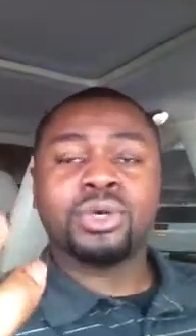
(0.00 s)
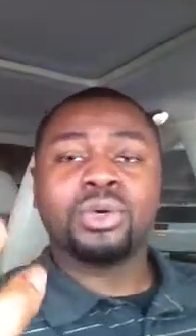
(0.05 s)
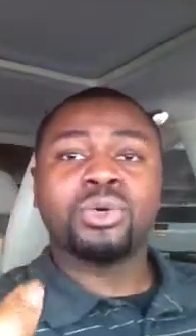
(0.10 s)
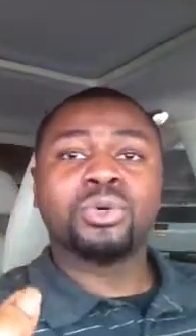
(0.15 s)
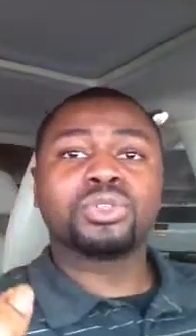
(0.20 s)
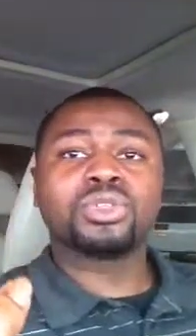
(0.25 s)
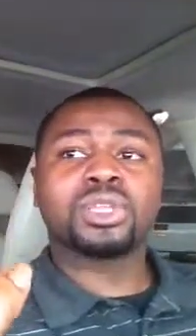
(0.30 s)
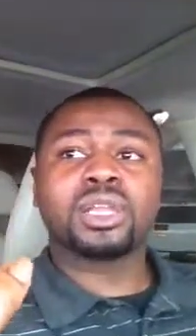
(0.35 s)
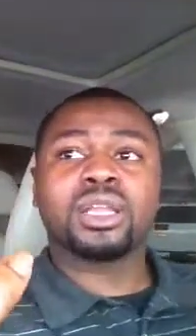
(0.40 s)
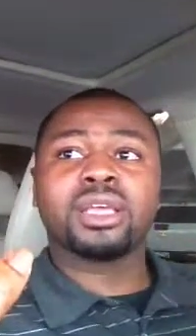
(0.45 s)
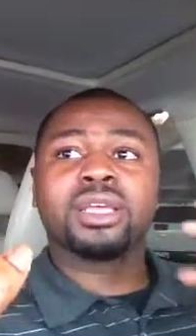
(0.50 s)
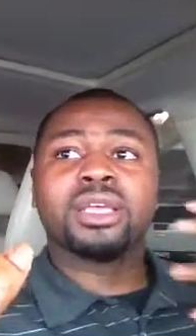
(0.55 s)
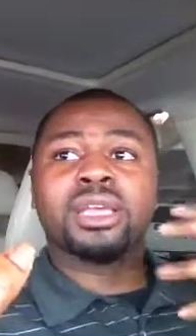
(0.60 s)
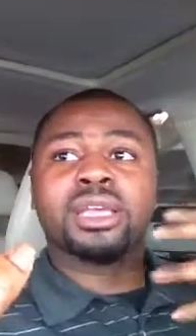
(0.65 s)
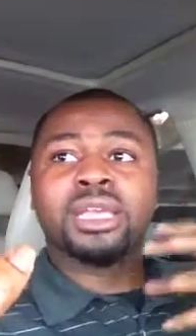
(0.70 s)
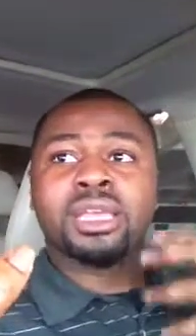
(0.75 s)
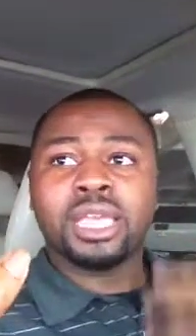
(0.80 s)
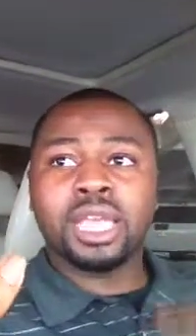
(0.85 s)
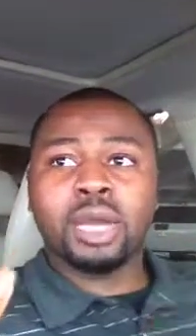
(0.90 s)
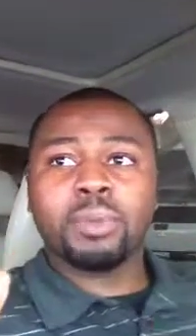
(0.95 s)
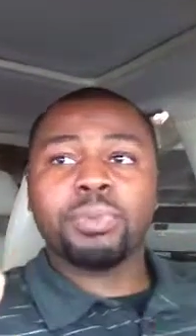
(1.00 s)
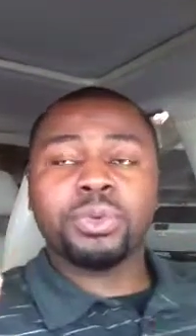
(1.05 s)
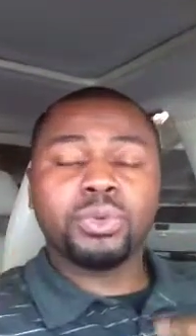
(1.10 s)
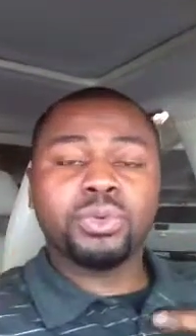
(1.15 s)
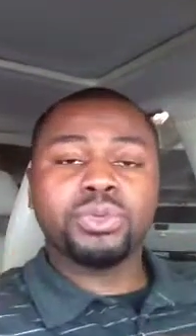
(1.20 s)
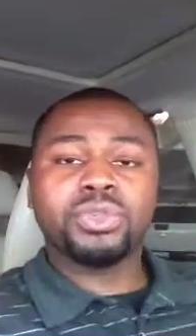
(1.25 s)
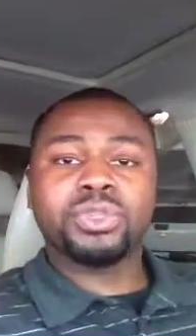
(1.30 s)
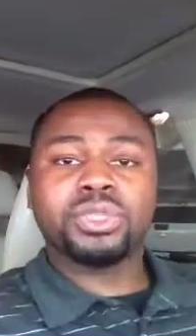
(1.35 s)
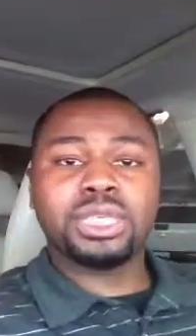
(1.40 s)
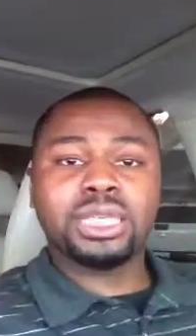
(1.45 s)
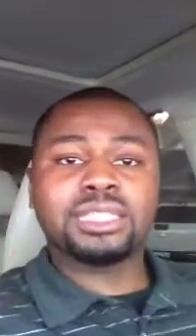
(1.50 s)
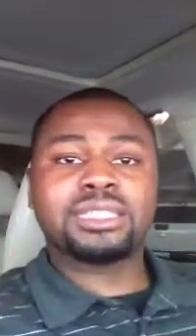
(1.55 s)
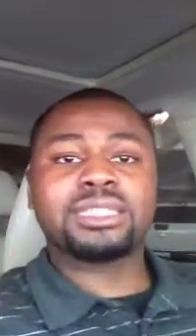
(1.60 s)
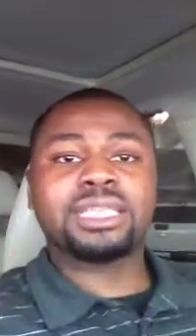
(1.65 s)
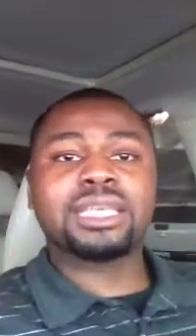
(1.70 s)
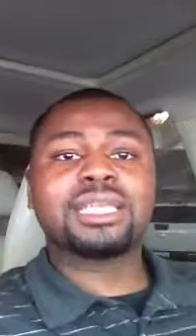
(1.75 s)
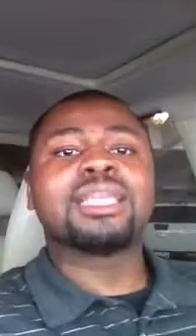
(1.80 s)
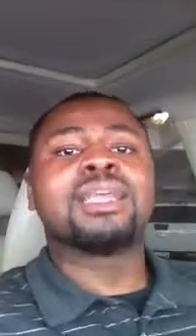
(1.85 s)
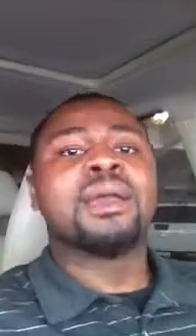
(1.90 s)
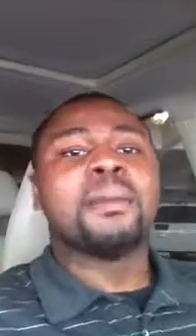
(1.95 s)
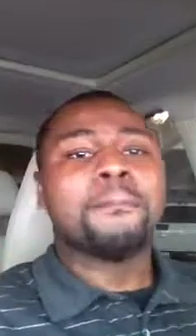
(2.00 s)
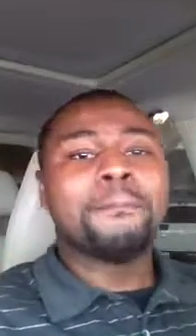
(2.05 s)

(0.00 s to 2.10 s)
who's gonna help you when you get sick,